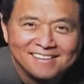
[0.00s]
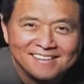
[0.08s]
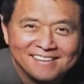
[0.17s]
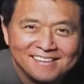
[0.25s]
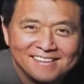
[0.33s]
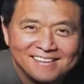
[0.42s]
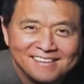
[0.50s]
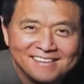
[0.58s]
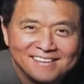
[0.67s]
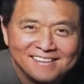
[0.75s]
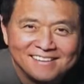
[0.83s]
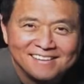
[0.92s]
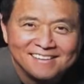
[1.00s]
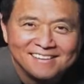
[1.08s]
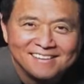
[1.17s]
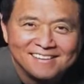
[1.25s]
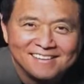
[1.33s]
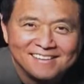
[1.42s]

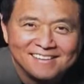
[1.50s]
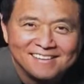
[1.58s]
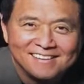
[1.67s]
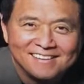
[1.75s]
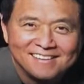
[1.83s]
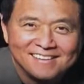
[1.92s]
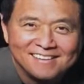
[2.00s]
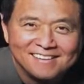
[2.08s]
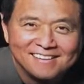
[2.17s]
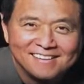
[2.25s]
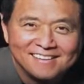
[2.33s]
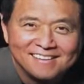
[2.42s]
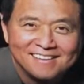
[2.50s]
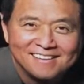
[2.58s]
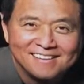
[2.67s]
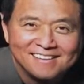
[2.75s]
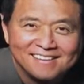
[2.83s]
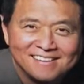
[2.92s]

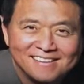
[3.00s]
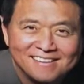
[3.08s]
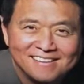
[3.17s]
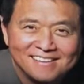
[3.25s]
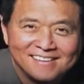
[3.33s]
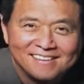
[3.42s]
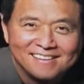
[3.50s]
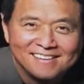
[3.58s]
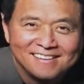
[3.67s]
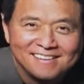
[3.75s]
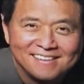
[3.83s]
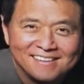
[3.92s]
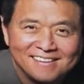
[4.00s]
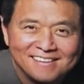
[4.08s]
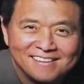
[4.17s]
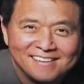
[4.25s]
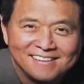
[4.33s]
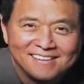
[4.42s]

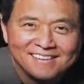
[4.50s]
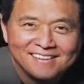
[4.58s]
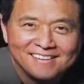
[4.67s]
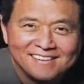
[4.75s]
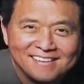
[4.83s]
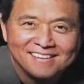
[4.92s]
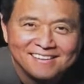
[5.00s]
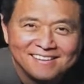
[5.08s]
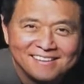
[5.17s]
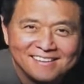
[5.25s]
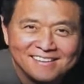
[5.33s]
This person isn't speaking.